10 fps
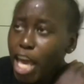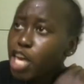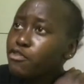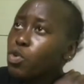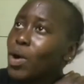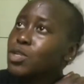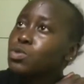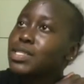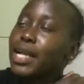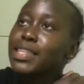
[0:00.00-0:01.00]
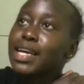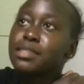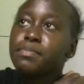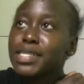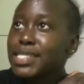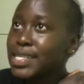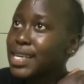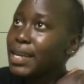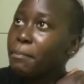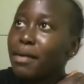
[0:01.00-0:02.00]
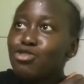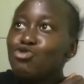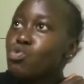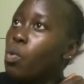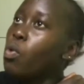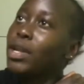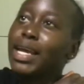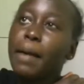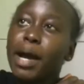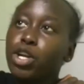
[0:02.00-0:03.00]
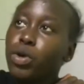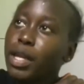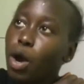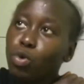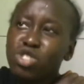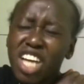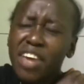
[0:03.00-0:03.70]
if you want to start that business and woni kama do inakuja,